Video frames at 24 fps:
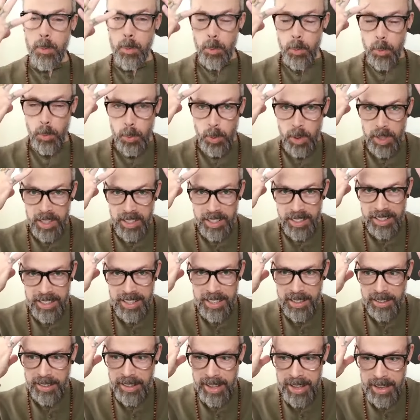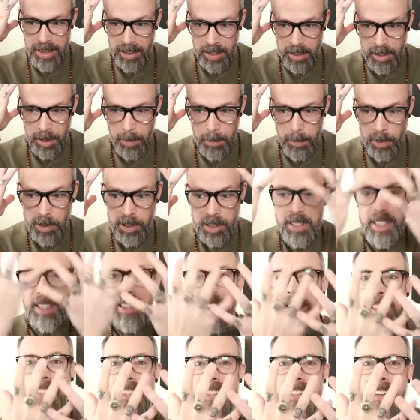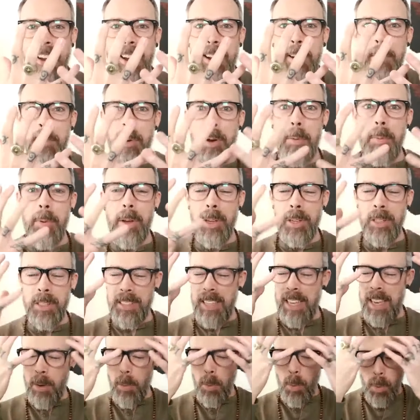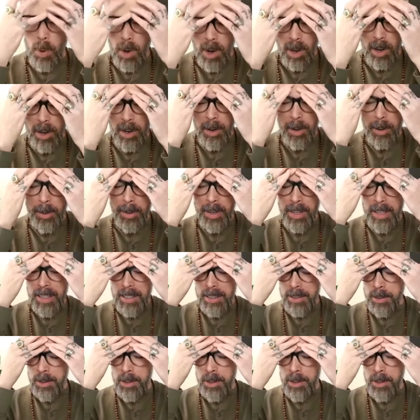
really like completely numb almost like, whoa,